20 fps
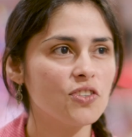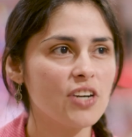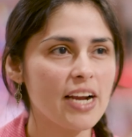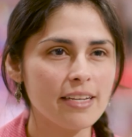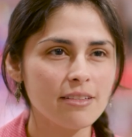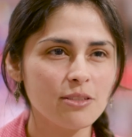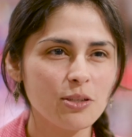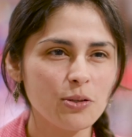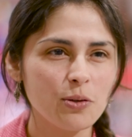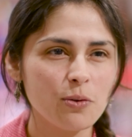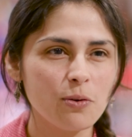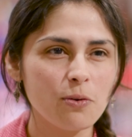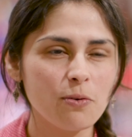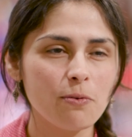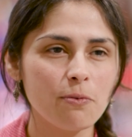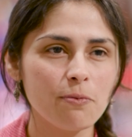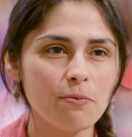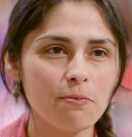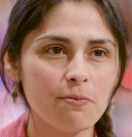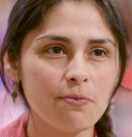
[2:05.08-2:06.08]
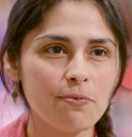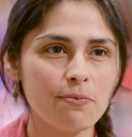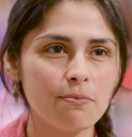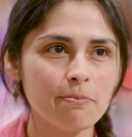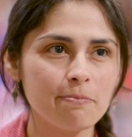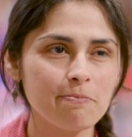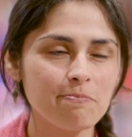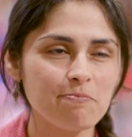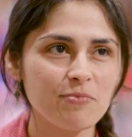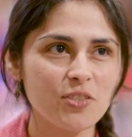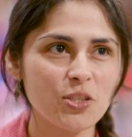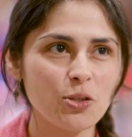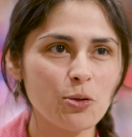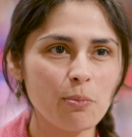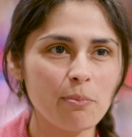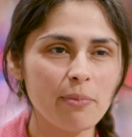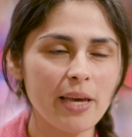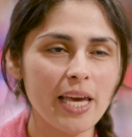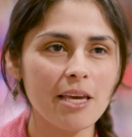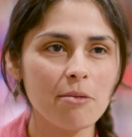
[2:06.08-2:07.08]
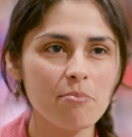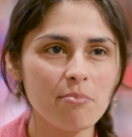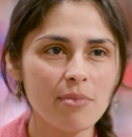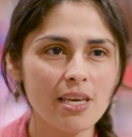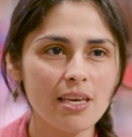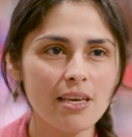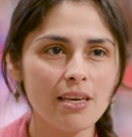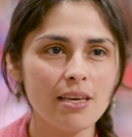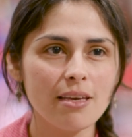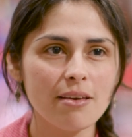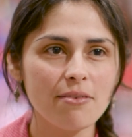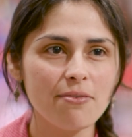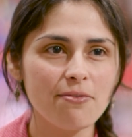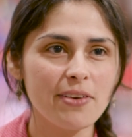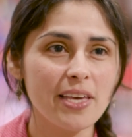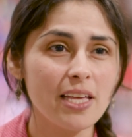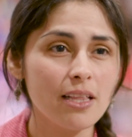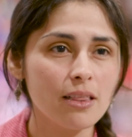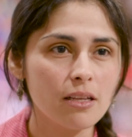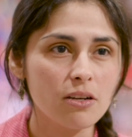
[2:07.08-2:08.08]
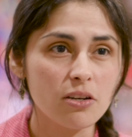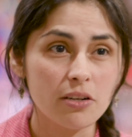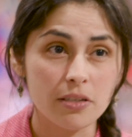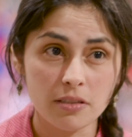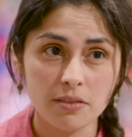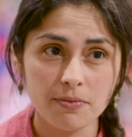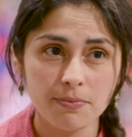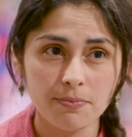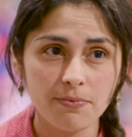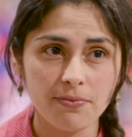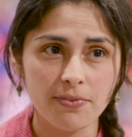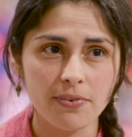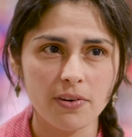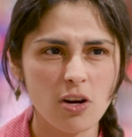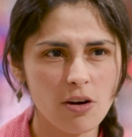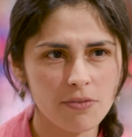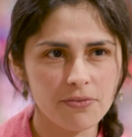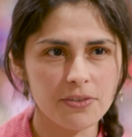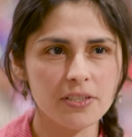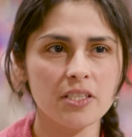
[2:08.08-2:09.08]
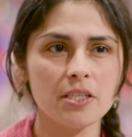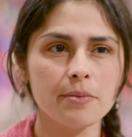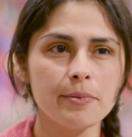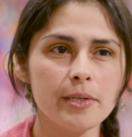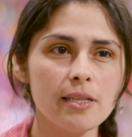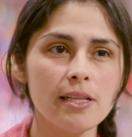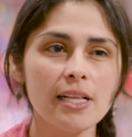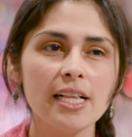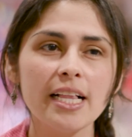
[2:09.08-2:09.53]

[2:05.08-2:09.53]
tried to make me feel comfortable.